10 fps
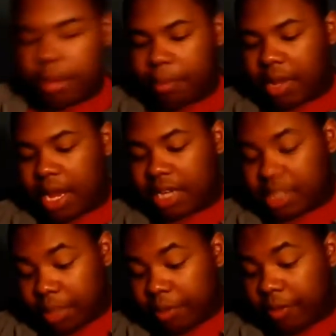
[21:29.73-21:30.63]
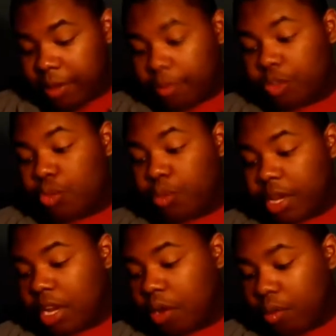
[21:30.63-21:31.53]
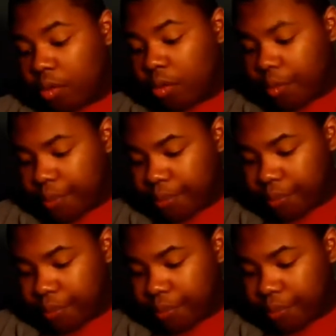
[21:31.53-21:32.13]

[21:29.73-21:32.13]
but like some of it was really cool.